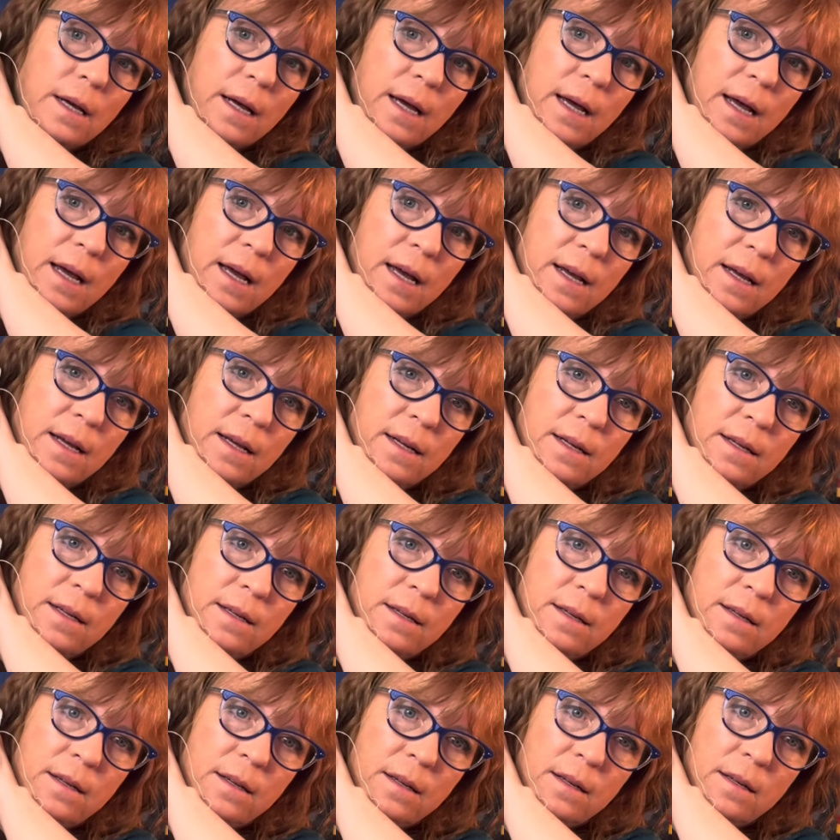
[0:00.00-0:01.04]

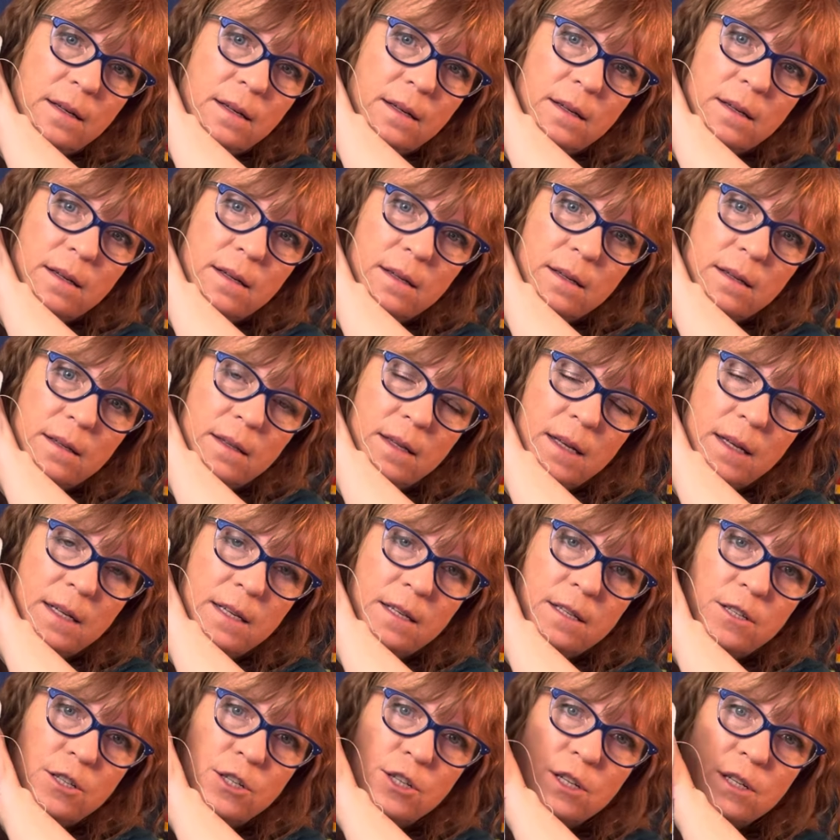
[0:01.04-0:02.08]
And then
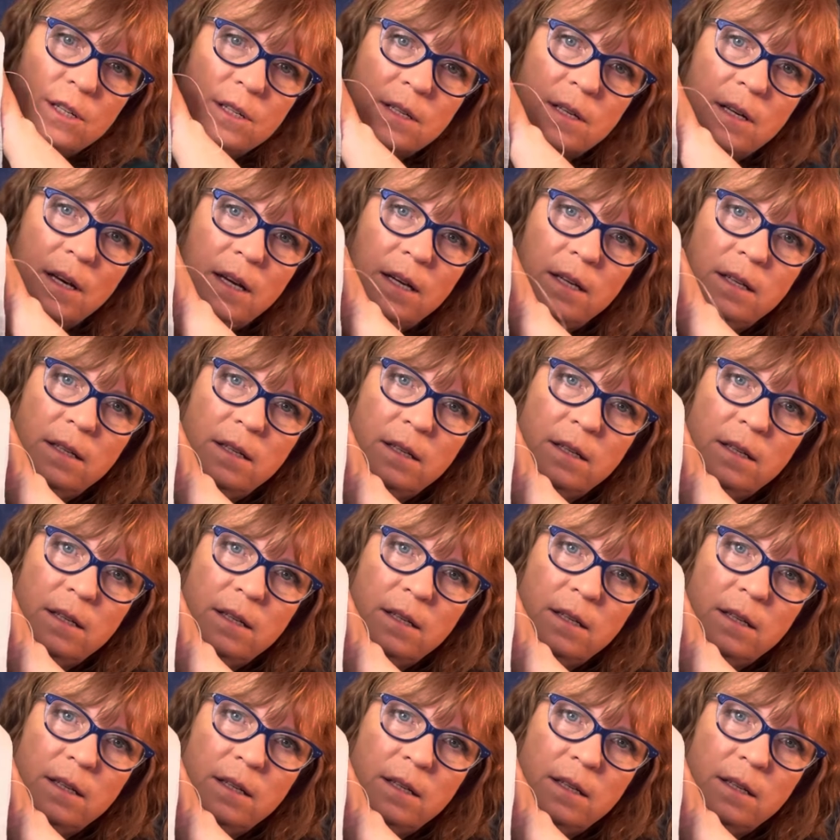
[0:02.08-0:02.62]
it's just got